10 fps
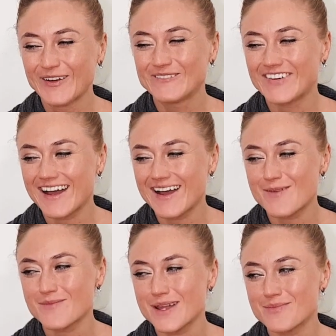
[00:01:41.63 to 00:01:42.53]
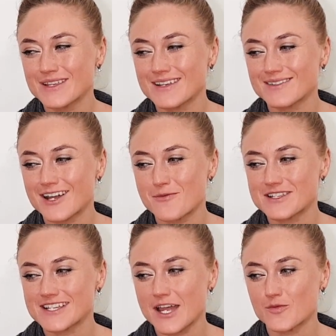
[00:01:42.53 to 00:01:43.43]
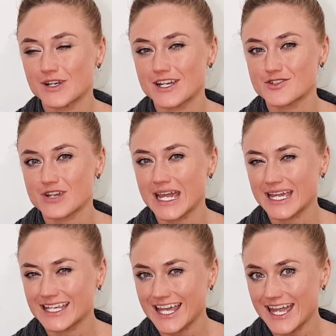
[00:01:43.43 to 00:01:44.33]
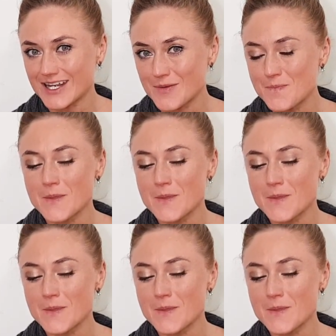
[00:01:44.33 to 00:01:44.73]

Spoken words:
But maybe there'll come a time when I try again.